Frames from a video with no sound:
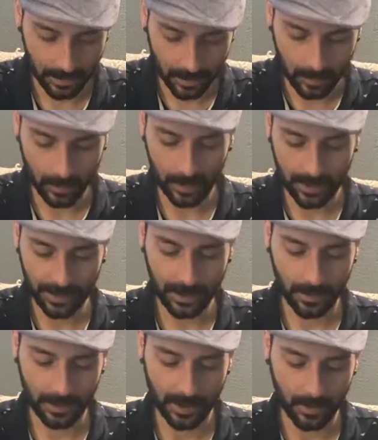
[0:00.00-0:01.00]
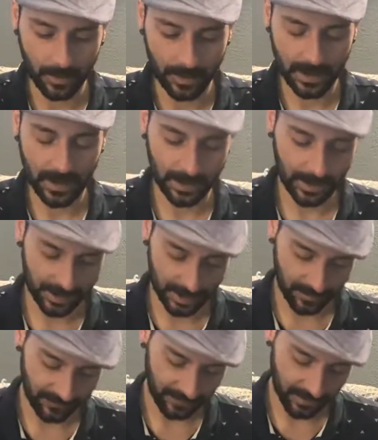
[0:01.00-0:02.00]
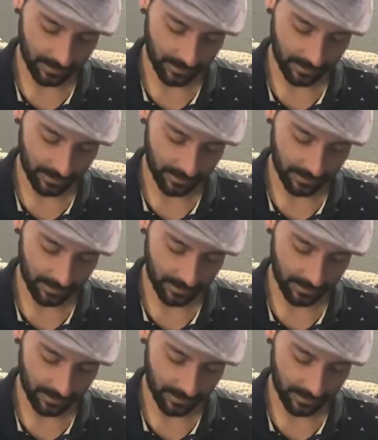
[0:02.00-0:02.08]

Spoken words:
What is going on with Cancer for the